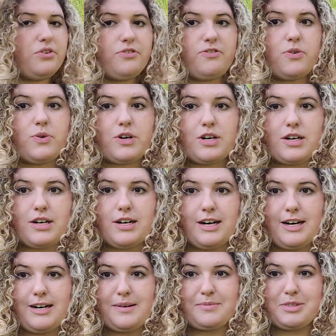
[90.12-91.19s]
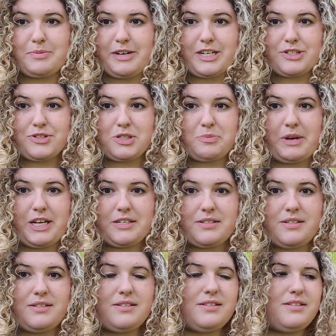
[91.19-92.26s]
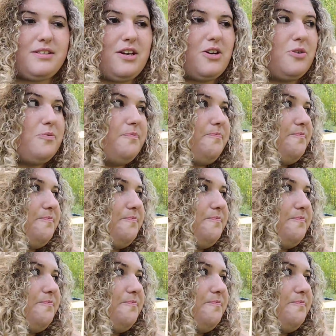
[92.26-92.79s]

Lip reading: for some extra space. So